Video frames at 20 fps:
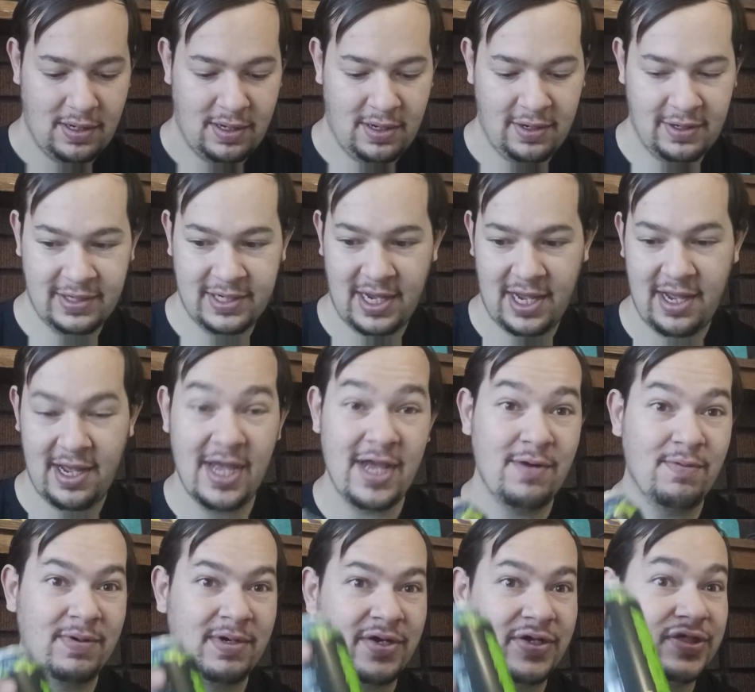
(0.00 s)

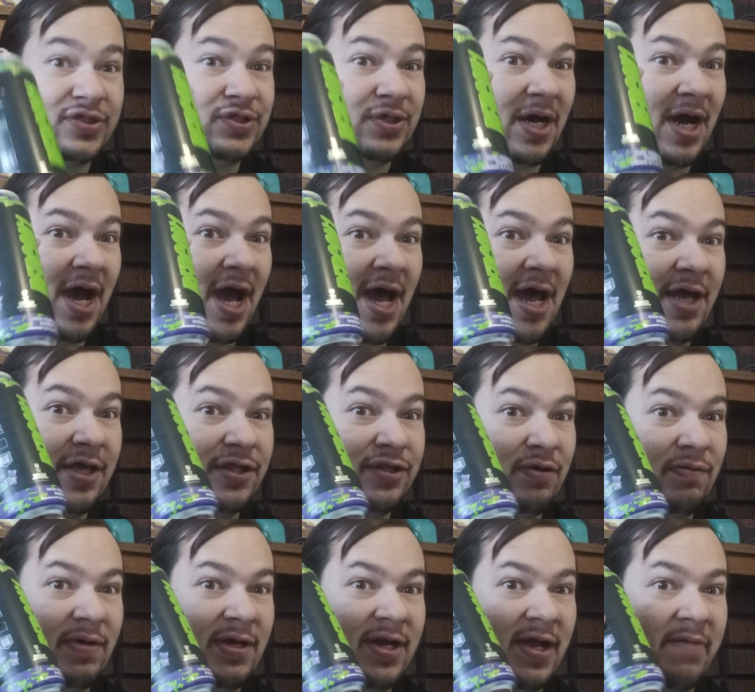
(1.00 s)
Okay, we're going to try
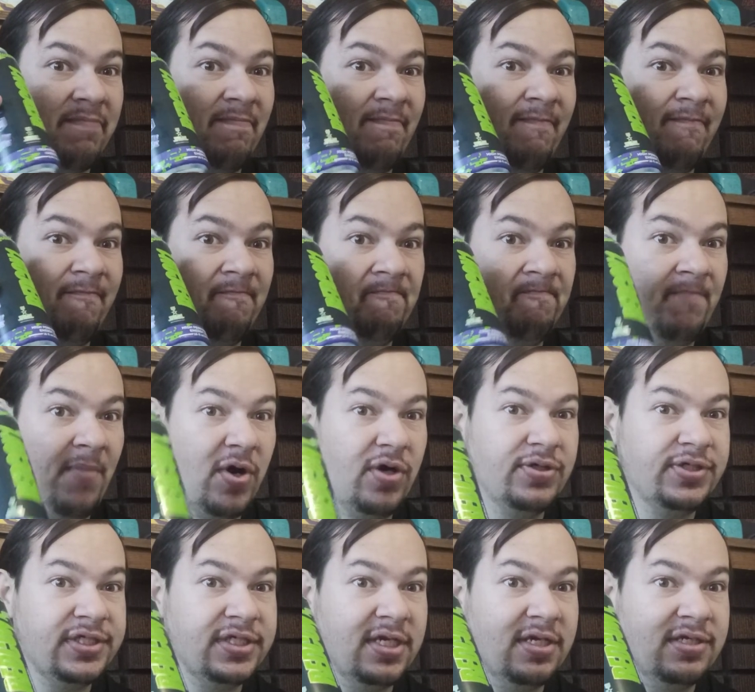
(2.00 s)
the one I'm
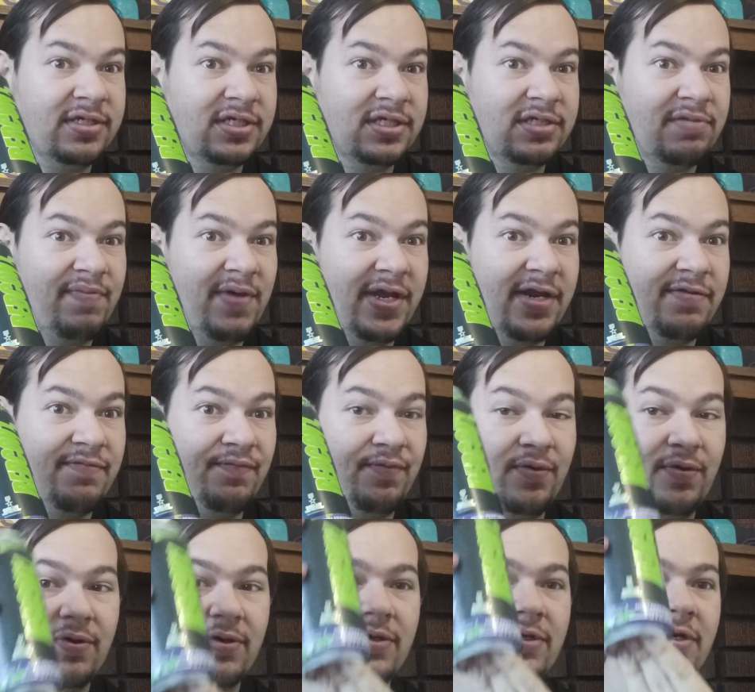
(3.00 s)
most anticipated
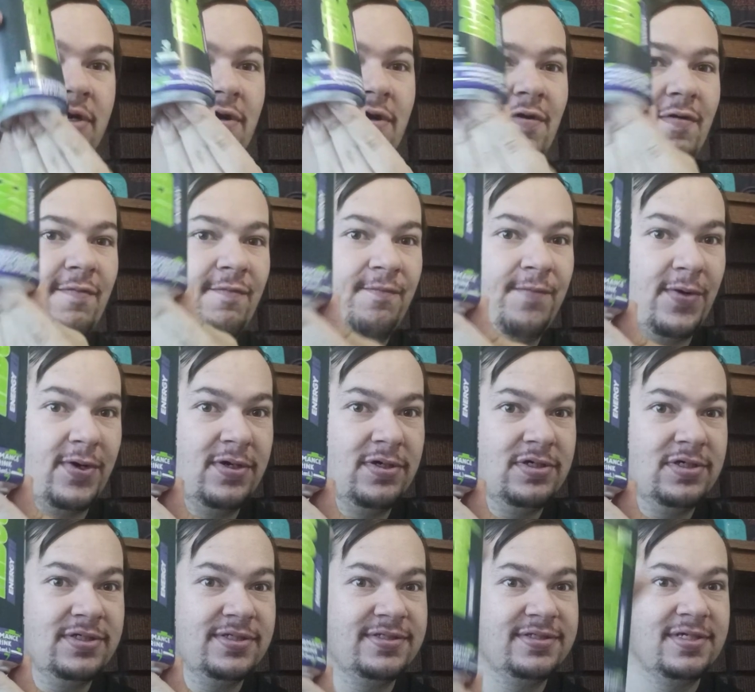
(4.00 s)
for
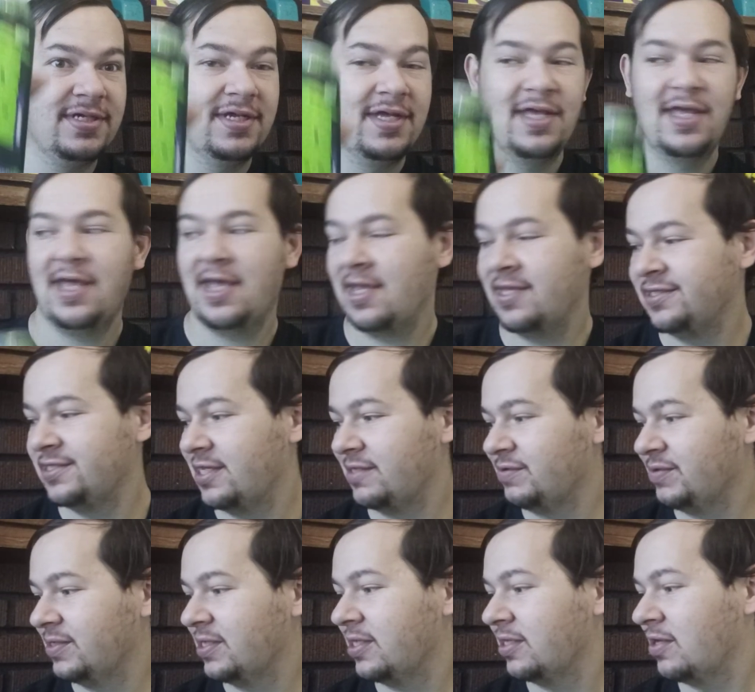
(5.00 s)
first, and then
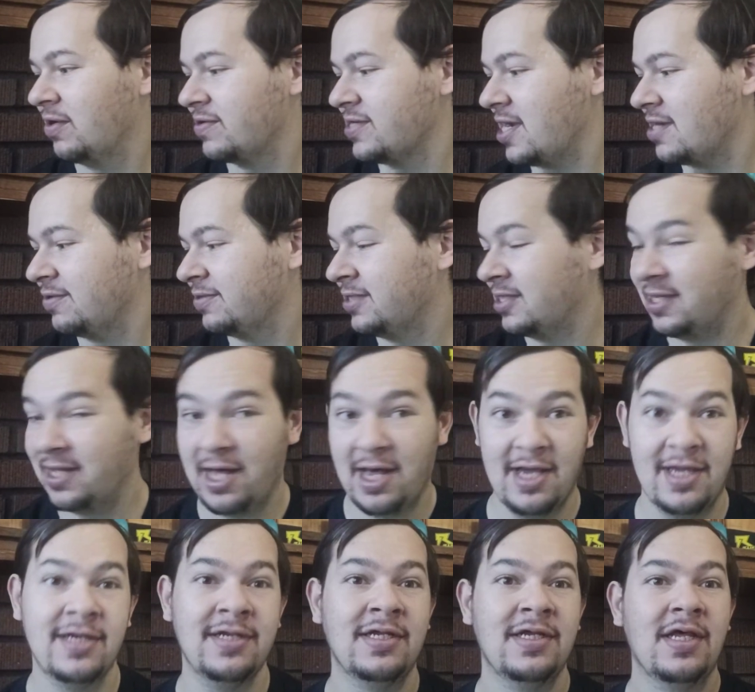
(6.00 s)
we're going to go down the
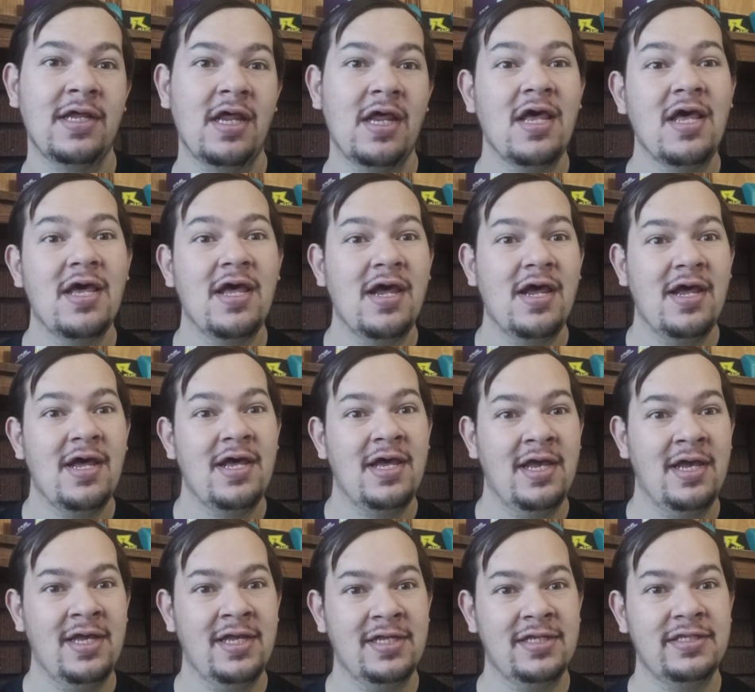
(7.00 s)
line
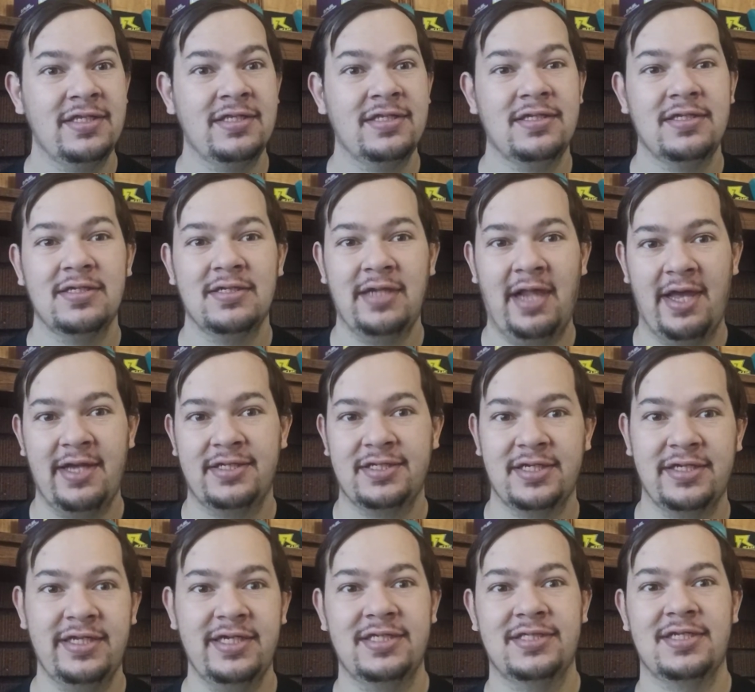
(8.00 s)
in, like, the
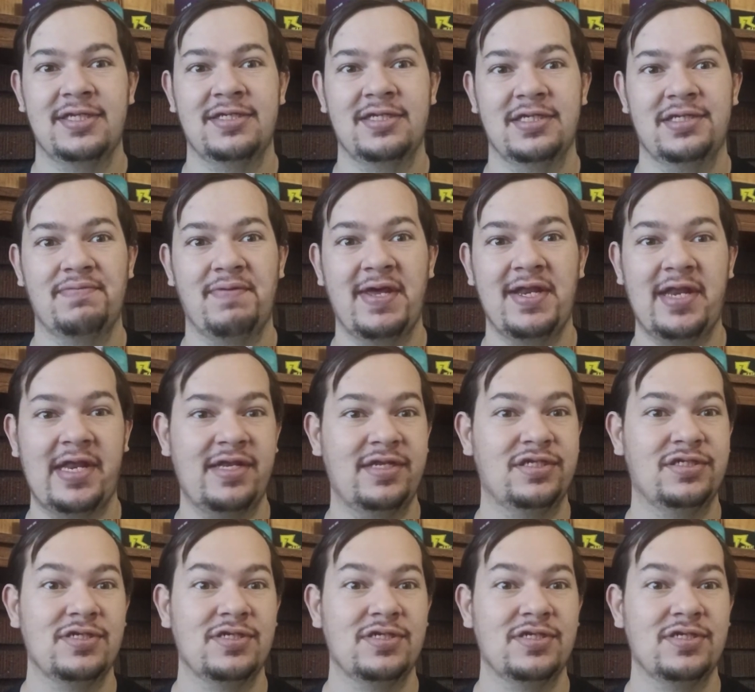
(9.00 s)
least anticipated.